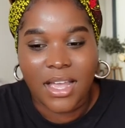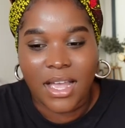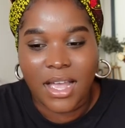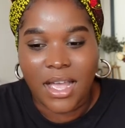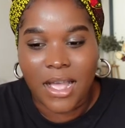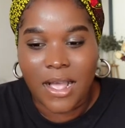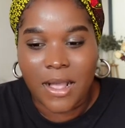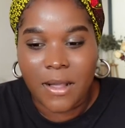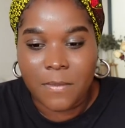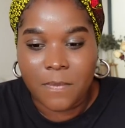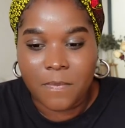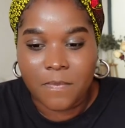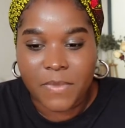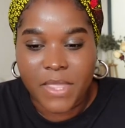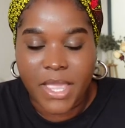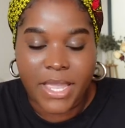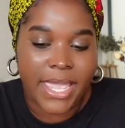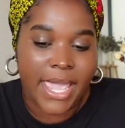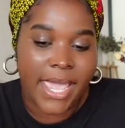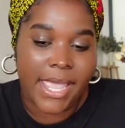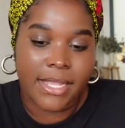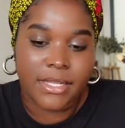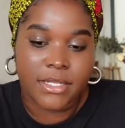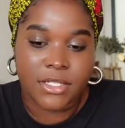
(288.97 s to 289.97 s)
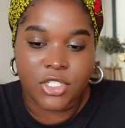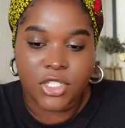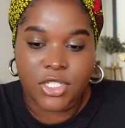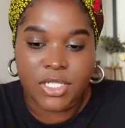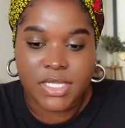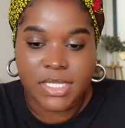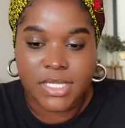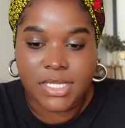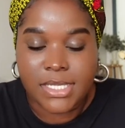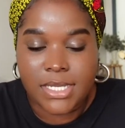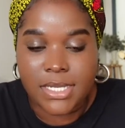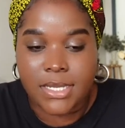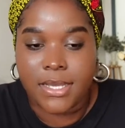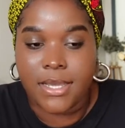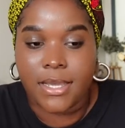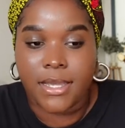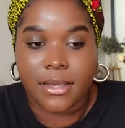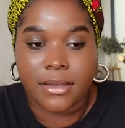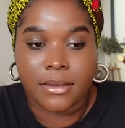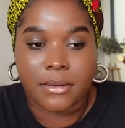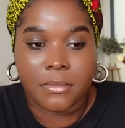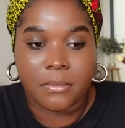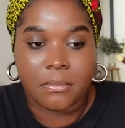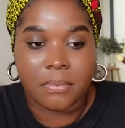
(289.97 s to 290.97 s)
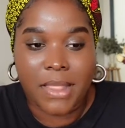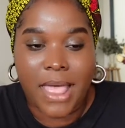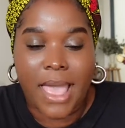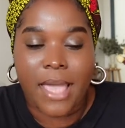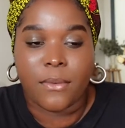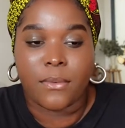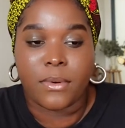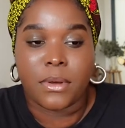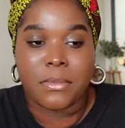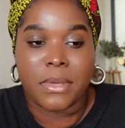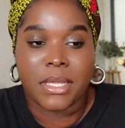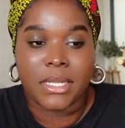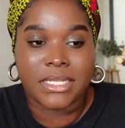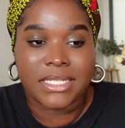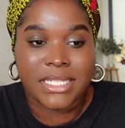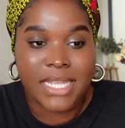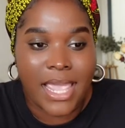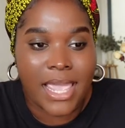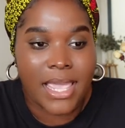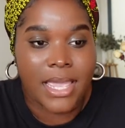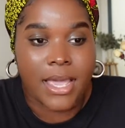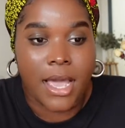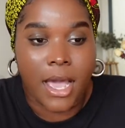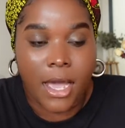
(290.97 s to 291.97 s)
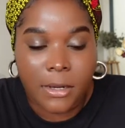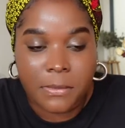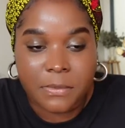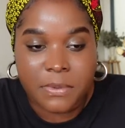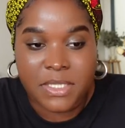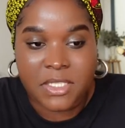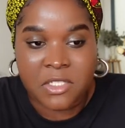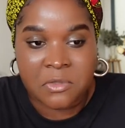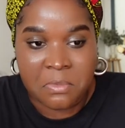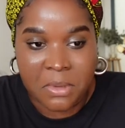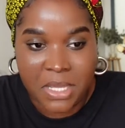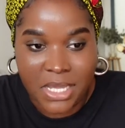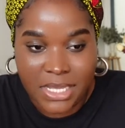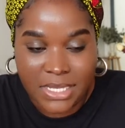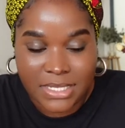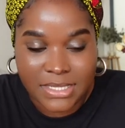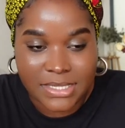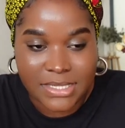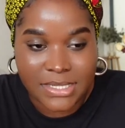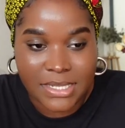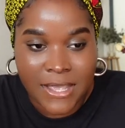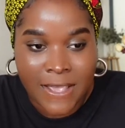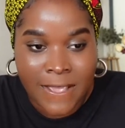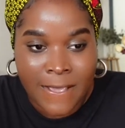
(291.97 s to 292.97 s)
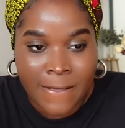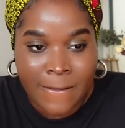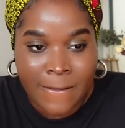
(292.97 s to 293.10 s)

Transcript: Um, again, just seeing black women take up space